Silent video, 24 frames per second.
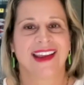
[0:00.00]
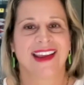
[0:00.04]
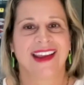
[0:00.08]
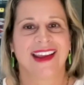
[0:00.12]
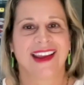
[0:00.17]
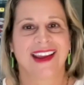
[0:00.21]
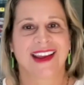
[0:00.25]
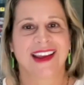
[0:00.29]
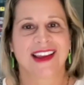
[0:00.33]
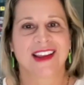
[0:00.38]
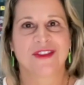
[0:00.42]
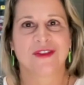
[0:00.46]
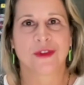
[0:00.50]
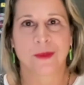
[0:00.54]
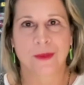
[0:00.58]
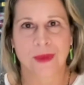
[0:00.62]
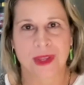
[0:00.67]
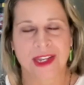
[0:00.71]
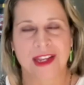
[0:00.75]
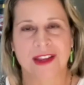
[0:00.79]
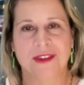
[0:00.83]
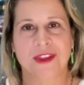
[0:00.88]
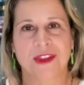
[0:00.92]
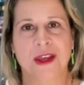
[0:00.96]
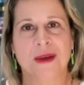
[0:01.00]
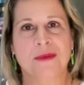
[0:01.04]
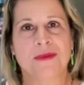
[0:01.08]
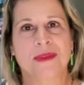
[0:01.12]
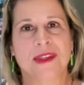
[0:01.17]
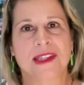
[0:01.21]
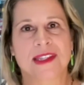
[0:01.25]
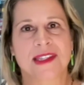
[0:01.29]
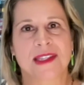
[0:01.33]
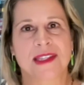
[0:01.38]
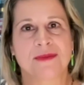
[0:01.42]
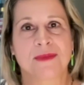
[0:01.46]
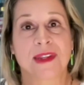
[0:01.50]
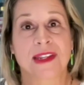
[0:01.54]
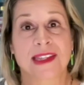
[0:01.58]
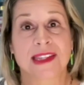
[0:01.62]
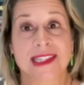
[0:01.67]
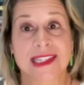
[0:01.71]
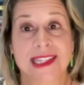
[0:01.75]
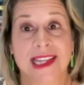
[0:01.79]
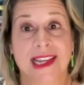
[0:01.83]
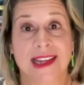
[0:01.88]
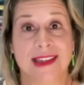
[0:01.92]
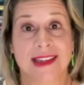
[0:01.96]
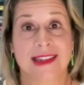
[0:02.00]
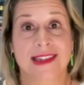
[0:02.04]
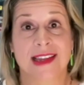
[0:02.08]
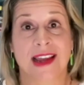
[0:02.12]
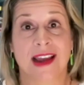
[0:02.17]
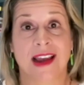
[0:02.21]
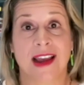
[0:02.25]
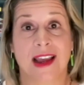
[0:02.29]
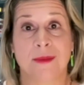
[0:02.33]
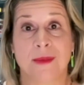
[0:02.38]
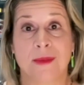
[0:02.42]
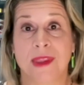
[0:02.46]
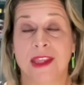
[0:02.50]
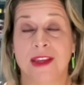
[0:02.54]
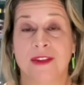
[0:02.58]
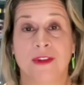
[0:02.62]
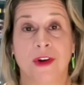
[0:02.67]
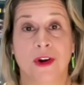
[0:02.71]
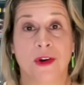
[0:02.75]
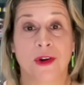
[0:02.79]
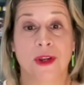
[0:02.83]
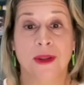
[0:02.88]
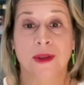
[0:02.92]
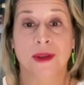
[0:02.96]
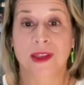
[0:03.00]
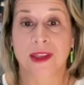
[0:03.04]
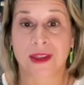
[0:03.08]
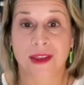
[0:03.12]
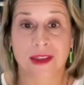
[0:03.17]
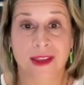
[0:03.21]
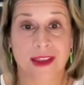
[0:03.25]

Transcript: And for many of them, this has been a second time and they've already